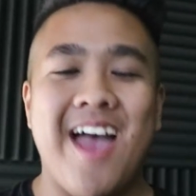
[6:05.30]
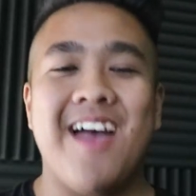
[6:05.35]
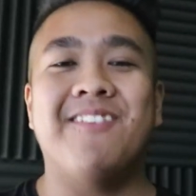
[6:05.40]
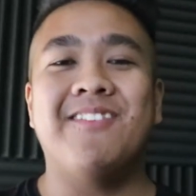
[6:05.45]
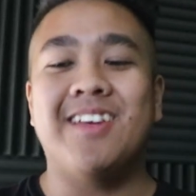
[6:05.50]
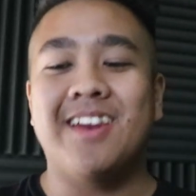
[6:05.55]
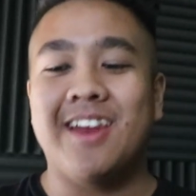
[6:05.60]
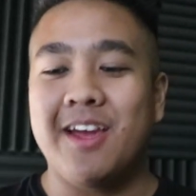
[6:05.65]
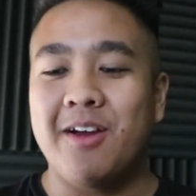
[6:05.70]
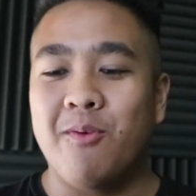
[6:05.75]

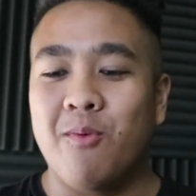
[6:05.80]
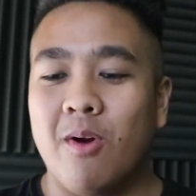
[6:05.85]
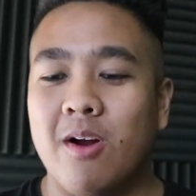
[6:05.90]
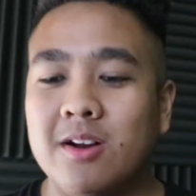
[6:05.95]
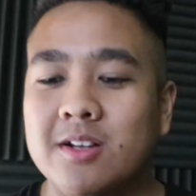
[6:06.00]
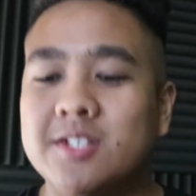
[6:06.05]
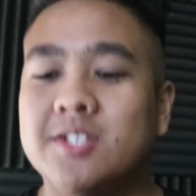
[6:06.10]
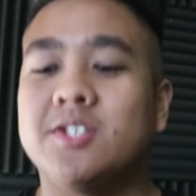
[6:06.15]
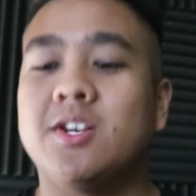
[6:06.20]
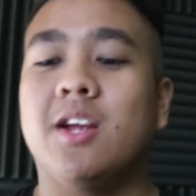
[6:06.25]
have it. It
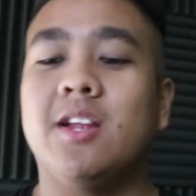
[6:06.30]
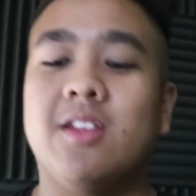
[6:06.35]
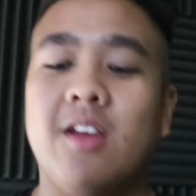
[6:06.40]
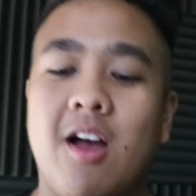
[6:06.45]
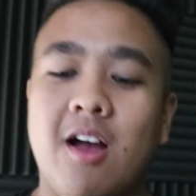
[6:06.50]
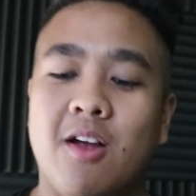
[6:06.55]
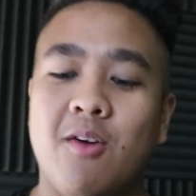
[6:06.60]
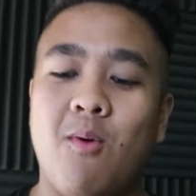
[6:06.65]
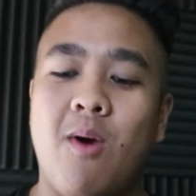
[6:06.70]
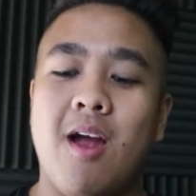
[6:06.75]
works. Straight
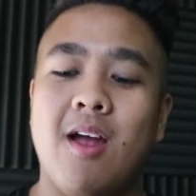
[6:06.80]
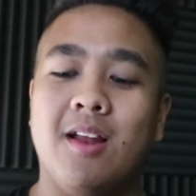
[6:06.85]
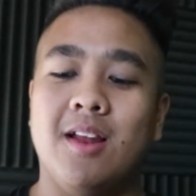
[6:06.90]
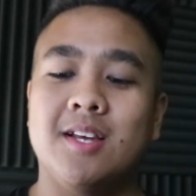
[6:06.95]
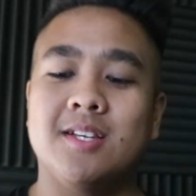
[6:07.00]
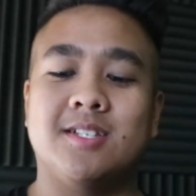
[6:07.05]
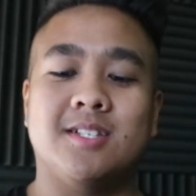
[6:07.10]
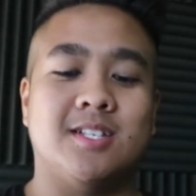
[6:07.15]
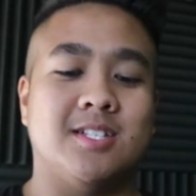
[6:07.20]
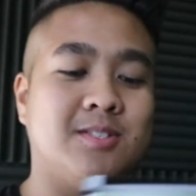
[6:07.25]
Talk
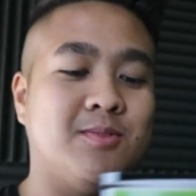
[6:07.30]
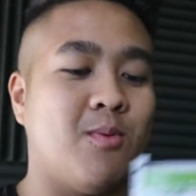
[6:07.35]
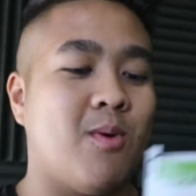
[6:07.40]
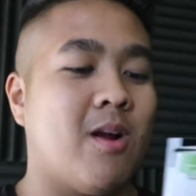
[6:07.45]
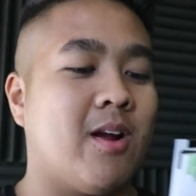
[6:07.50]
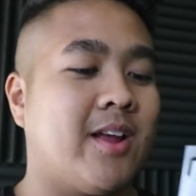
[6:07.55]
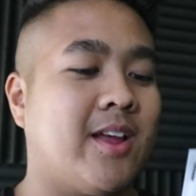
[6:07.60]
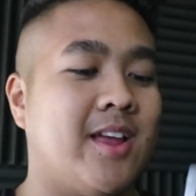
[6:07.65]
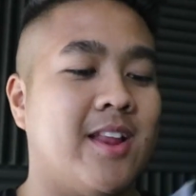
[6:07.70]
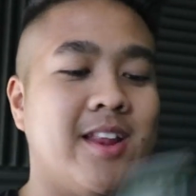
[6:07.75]
Wireless is
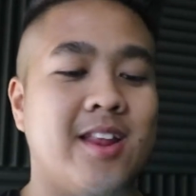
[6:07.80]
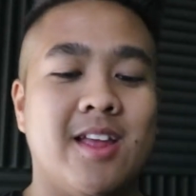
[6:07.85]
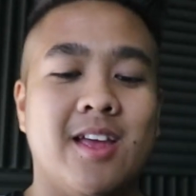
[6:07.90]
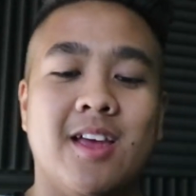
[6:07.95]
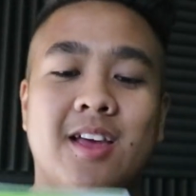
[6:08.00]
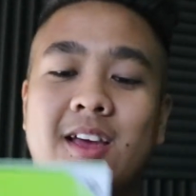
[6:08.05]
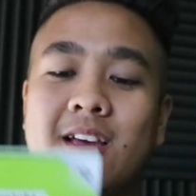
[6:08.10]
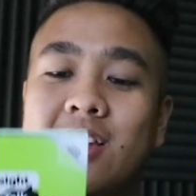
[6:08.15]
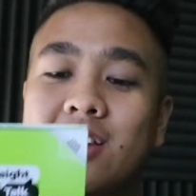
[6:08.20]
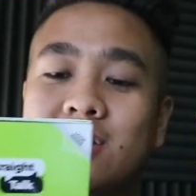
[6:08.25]
working
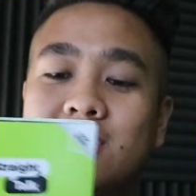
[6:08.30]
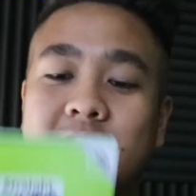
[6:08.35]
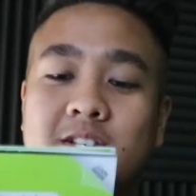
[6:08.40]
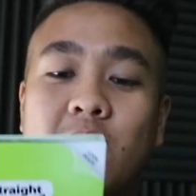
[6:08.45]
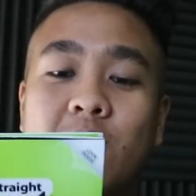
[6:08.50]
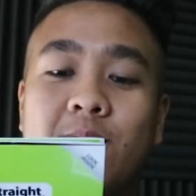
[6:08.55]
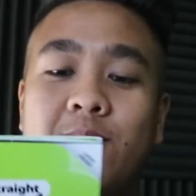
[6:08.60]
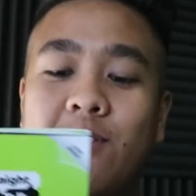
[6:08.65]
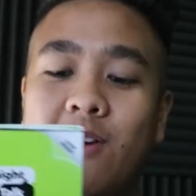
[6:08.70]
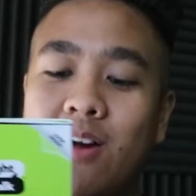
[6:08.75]

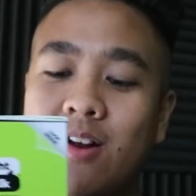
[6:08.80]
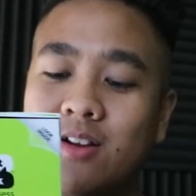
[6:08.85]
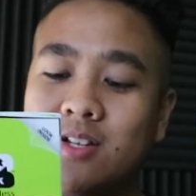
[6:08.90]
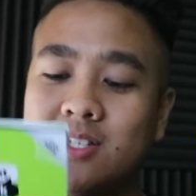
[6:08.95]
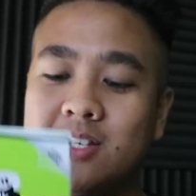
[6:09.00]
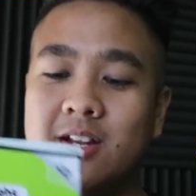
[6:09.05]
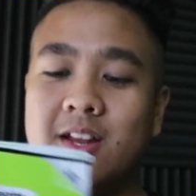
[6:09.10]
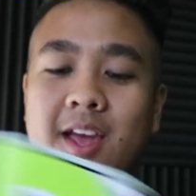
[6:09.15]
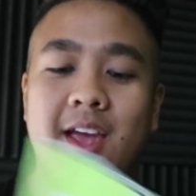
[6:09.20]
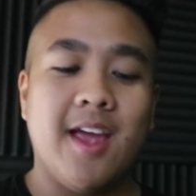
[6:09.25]
so far
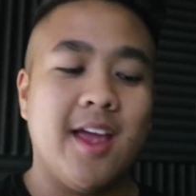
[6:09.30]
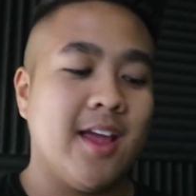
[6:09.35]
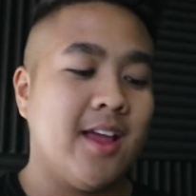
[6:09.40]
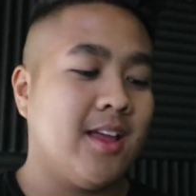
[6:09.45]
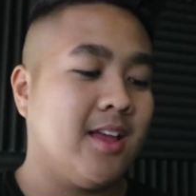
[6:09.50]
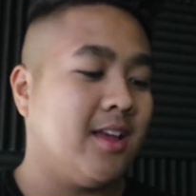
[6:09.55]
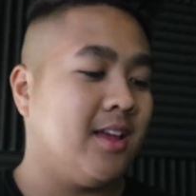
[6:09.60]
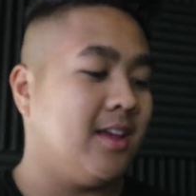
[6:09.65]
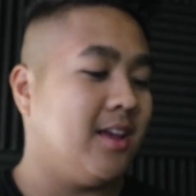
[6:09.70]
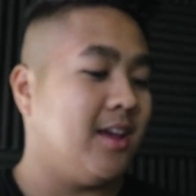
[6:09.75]
today.
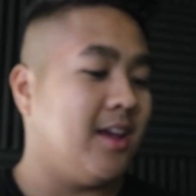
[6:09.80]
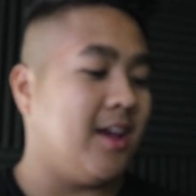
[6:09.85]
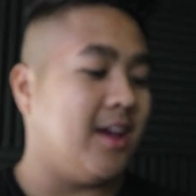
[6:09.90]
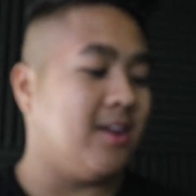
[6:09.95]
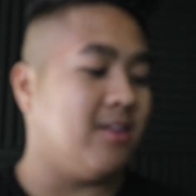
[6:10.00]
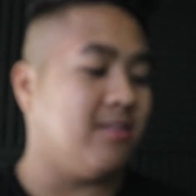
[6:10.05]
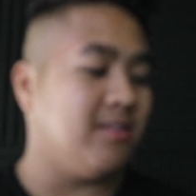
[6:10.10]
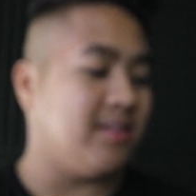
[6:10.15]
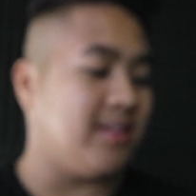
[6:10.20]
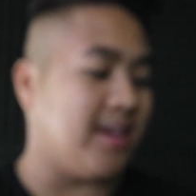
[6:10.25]
It
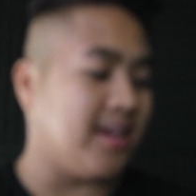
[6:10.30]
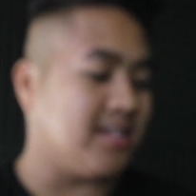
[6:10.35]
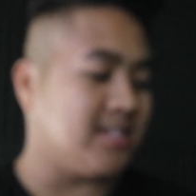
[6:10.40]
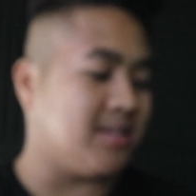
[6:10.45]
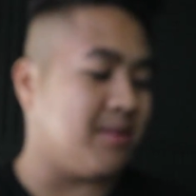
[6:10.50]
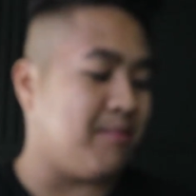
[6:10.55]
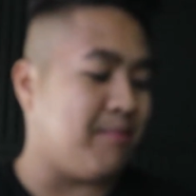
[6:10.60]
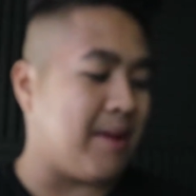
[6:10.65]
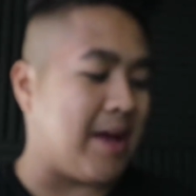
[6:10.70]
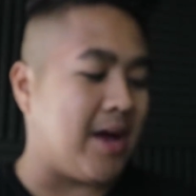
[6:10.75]
only
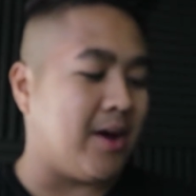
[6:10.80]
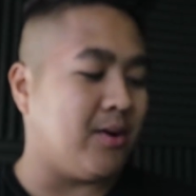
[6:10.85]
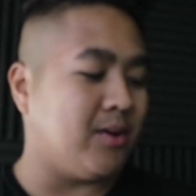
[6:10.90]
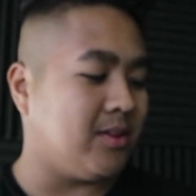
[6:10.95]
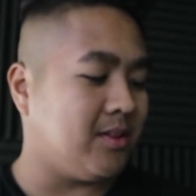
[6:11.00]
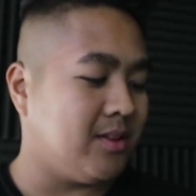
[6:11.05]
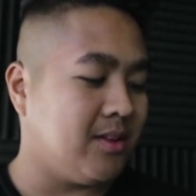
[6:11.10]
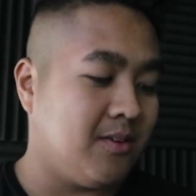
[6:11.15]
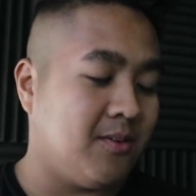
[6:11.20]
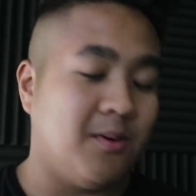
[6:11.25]
takes
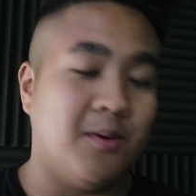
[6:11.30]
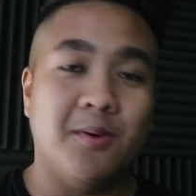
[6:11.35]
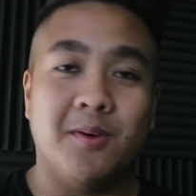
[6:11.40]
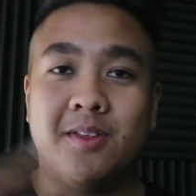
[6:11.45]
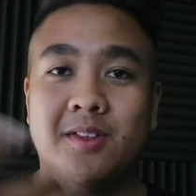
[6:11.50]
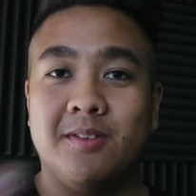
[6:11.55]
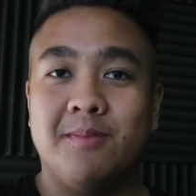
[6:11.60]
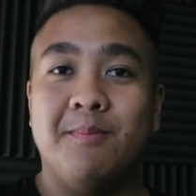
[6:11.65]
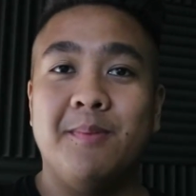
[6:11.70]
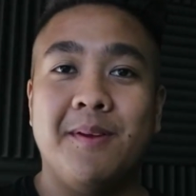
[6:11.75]
about... Well,
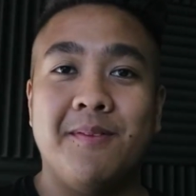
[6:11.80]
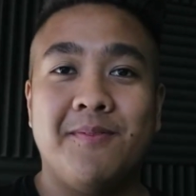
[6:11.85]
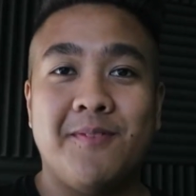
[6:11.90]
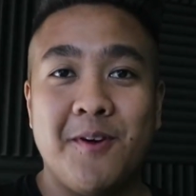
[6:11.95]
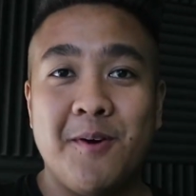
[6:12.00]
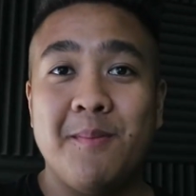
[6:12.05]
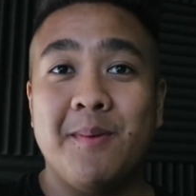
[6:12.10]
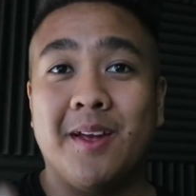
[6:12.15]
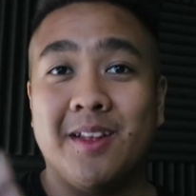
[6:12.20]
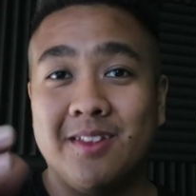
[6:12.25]
with me
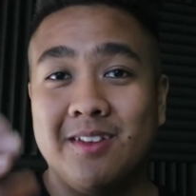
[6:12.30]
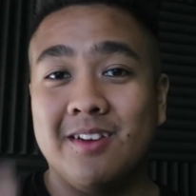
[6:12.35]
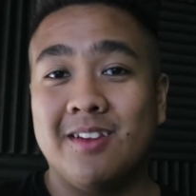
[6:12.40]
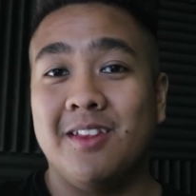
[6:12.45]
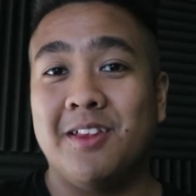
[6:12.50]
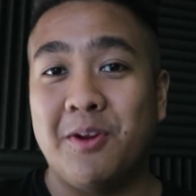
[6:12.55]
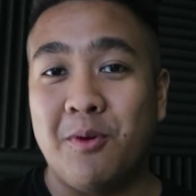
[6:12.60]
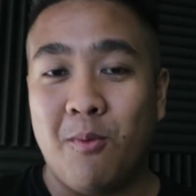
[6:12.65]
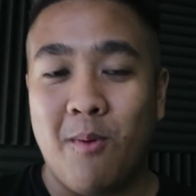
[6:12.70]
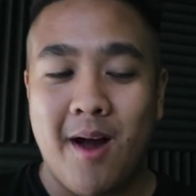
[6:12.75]
filming, it took a
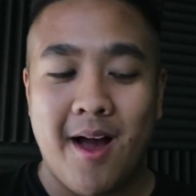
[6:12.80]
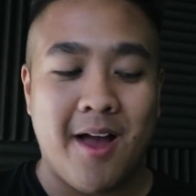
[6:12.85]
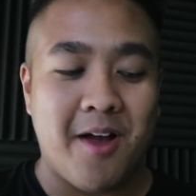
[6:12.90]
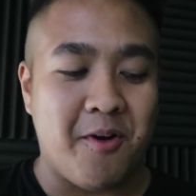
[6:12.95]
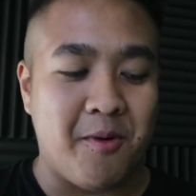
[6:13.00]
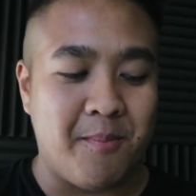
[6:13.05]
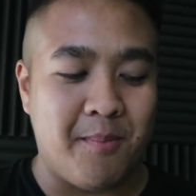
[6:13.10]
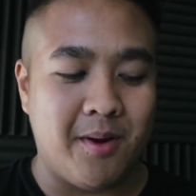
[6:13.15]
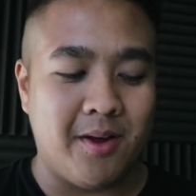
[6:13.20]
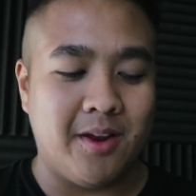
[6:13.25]
little
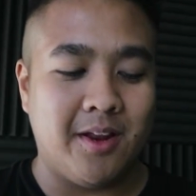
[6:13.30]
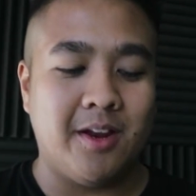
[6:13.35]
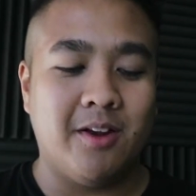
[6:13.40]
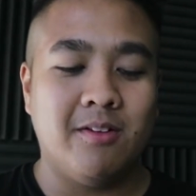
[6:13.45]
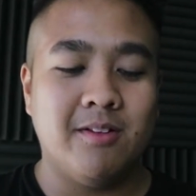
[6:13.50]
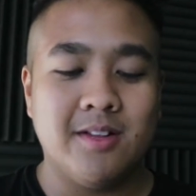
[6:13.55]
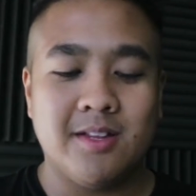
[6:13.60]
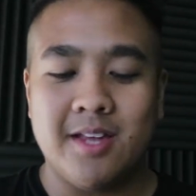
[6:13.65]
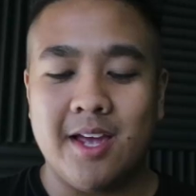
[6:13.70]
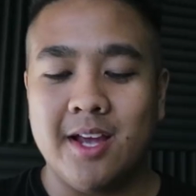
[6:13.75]
while, but it
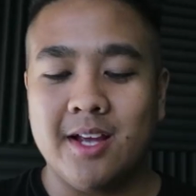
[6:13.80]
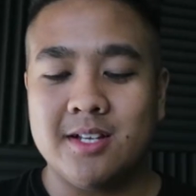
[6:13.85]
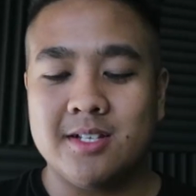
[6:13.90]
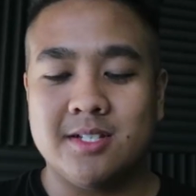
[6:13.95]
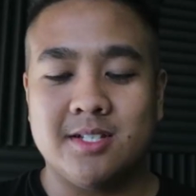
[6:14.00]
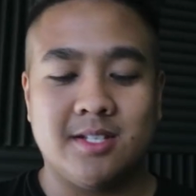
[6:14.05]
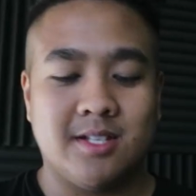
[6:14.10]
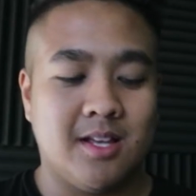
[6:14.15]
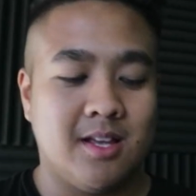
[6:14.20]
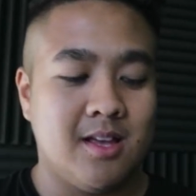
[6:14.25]
only
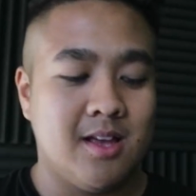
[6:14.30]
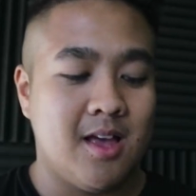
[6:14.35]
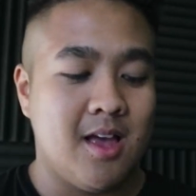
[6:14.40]
takes